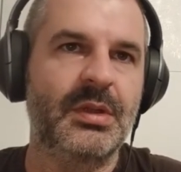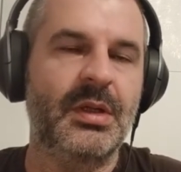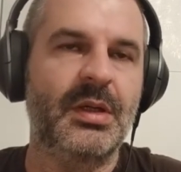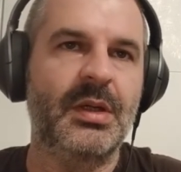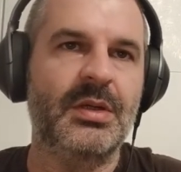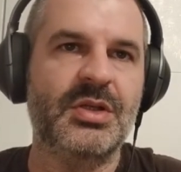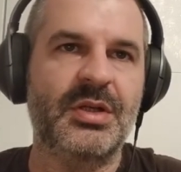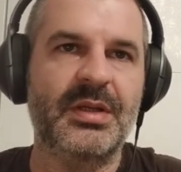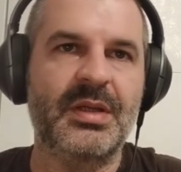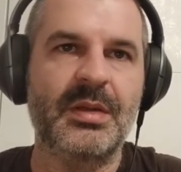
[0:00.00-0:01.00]

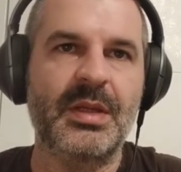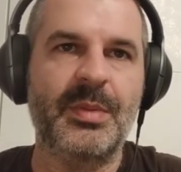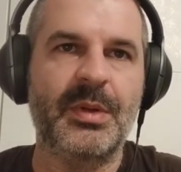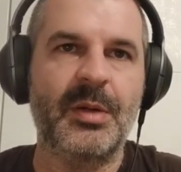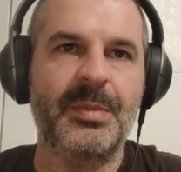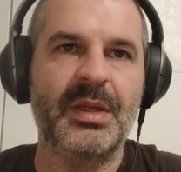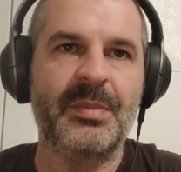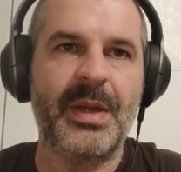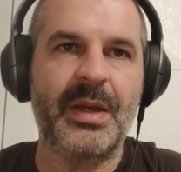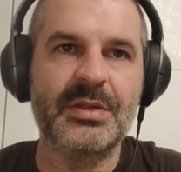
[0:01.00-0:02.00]
generate the deep copy
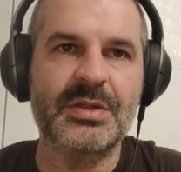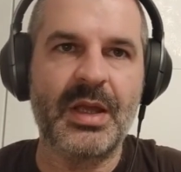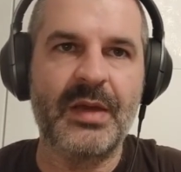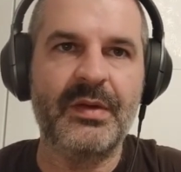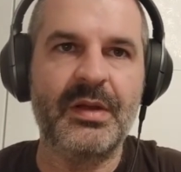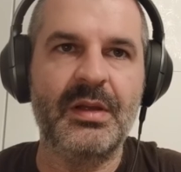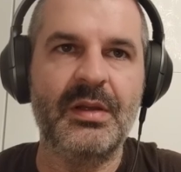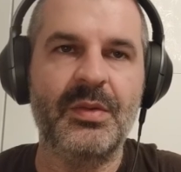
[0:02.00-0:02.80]
at package level.